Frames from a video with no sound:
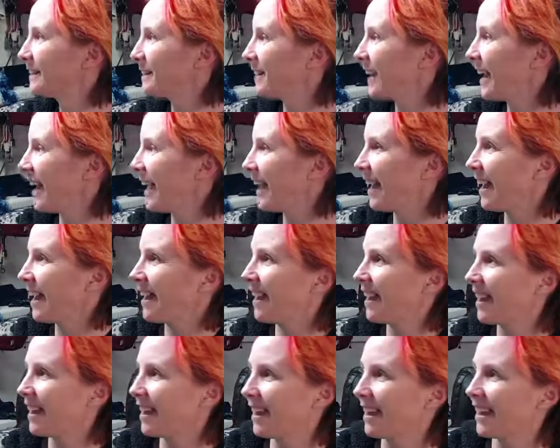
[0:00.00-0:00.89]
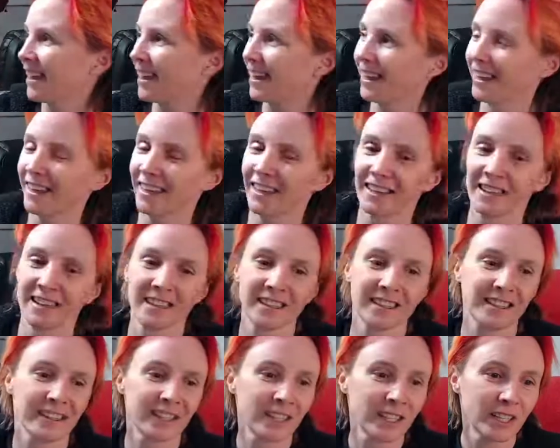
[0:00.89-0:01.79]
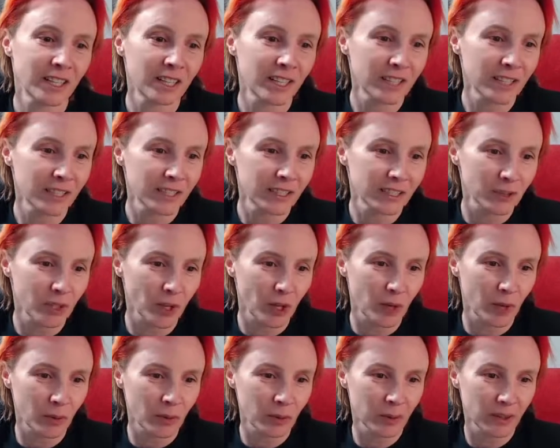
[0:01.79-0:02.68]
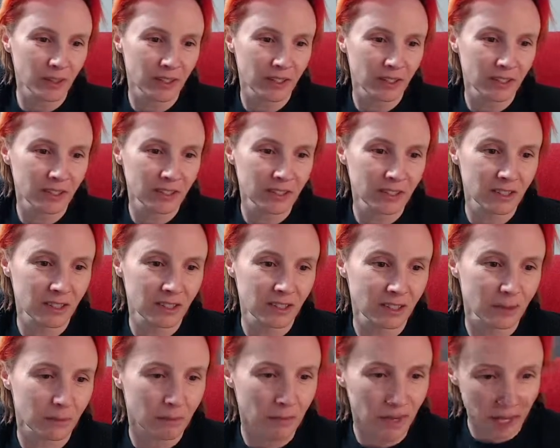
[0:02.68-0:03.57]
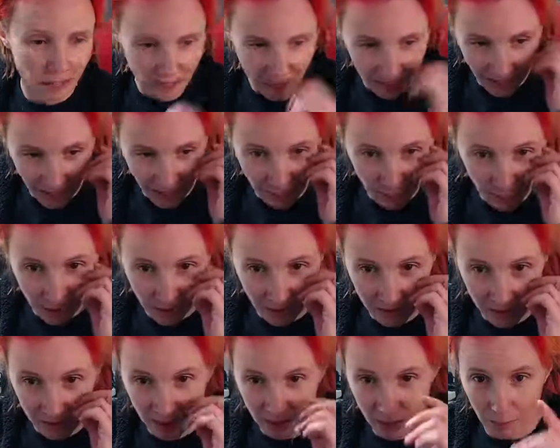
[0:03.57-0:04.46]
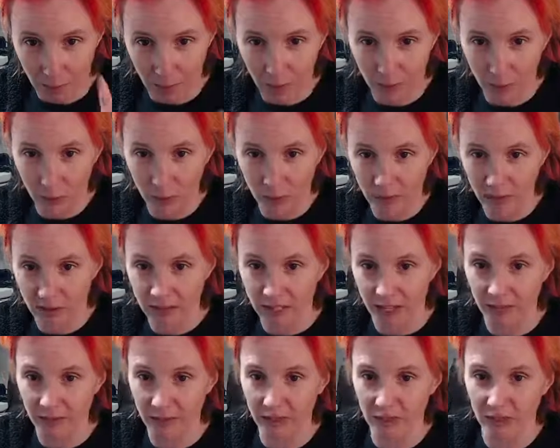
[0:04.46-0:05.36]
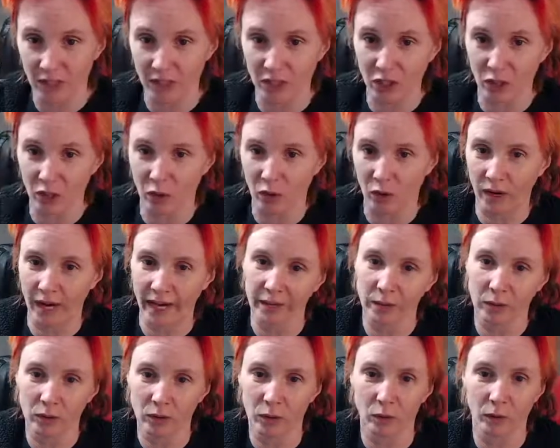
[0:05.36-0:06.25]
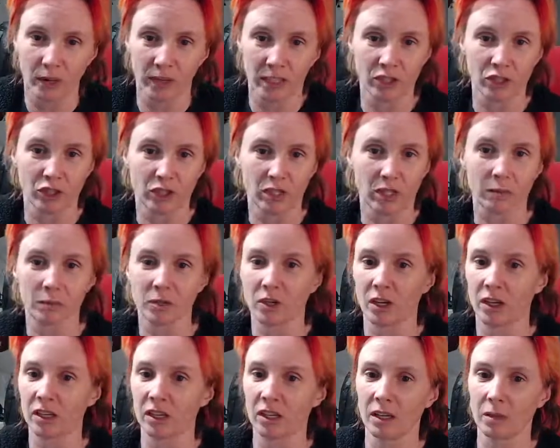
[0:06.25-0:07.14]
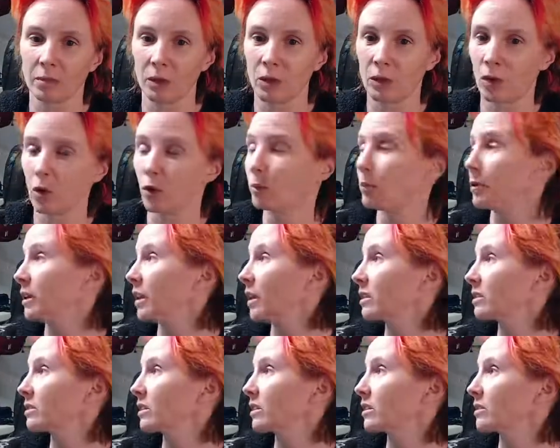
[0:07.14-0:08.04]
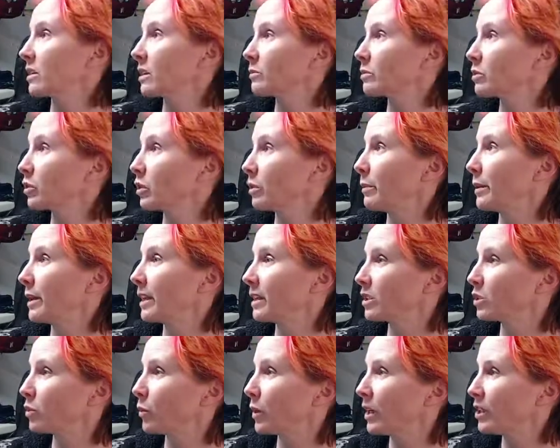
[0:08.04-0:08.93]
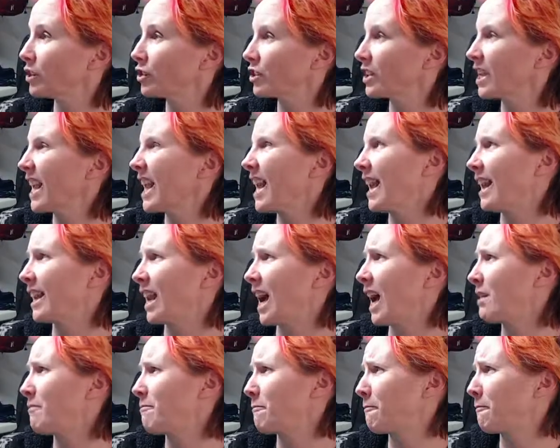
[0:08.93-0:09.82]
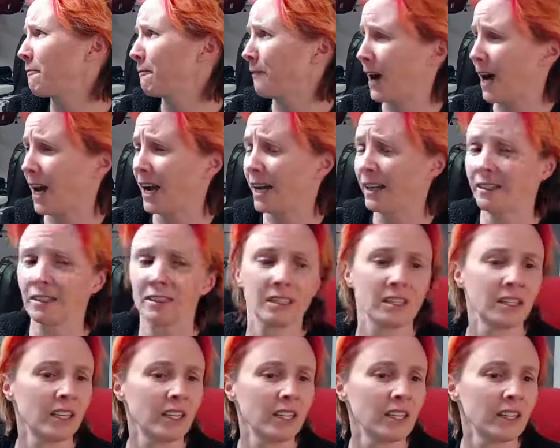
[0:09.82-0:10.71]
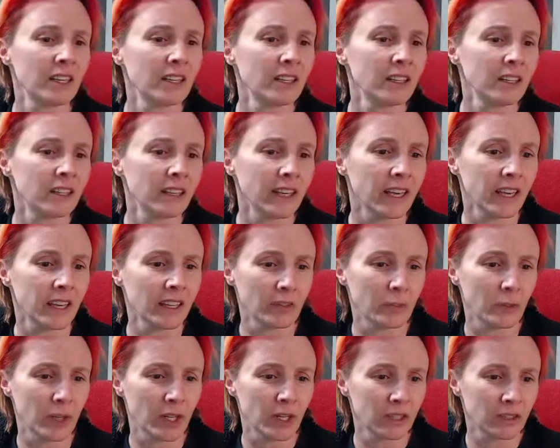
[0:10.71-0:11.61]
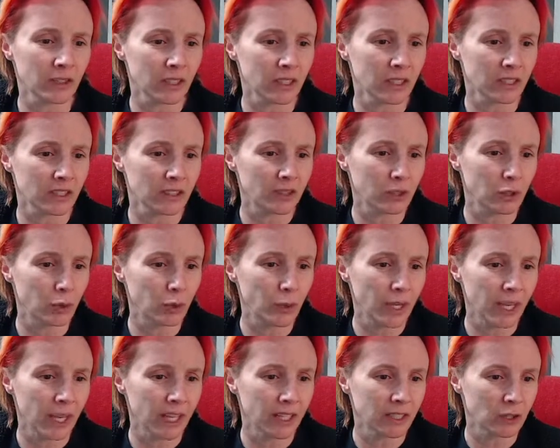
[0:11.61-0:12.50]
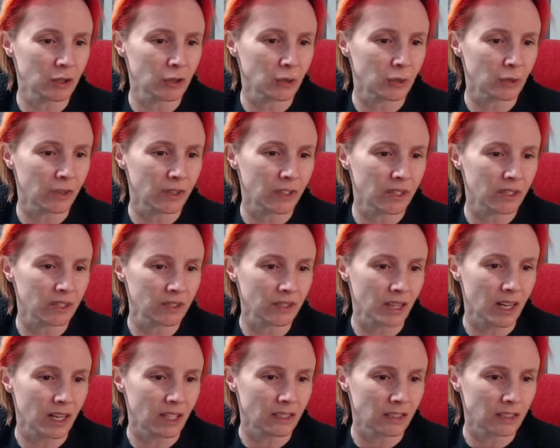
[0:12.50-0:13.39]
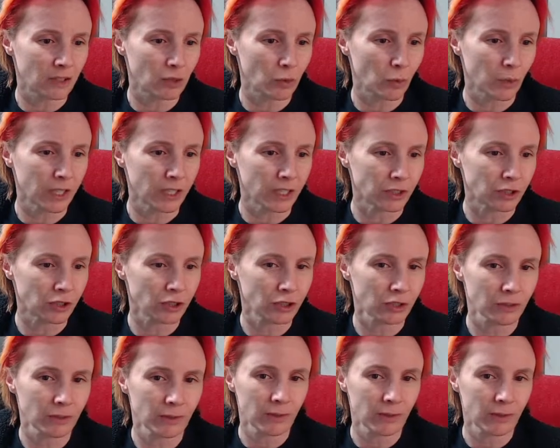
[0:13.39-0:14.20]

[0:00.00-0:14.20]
Yay! So here's the main camera. This is the part where Devin's gonna go. I don't know why she keeps talking about OBS, because I'm streaming on Twitch and I'm fine. Yeah, well, because you can't do this on Twitch.